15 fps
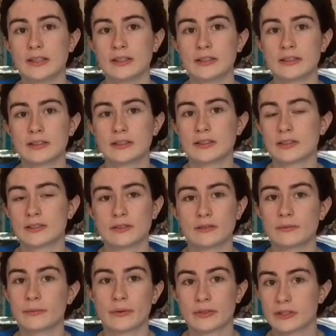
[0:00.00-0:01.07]
It just
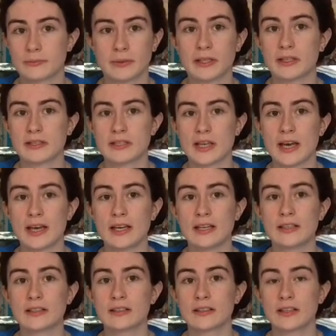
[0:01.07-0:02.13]
doesn't want to be
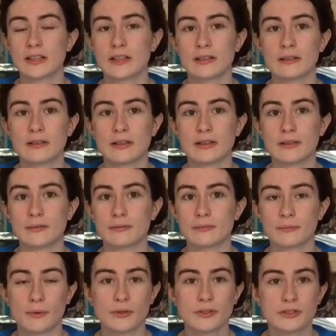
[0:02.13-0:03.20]
contained. It
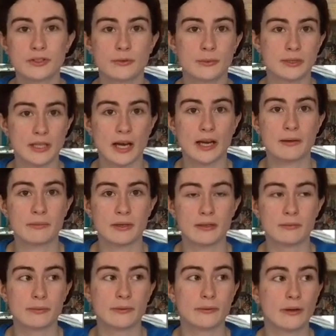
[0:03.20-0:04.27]
wants to attack
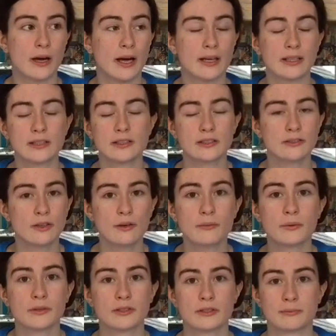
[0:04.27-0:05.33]
people, and it does
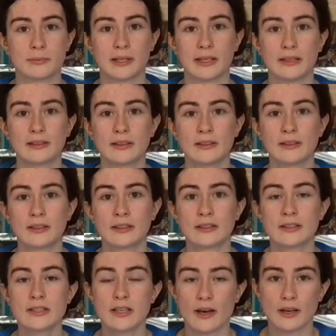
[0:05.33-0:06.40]
not want to be
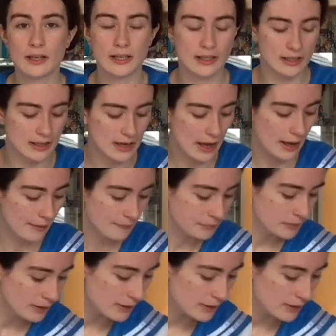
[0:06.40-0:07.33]
stuck in a net.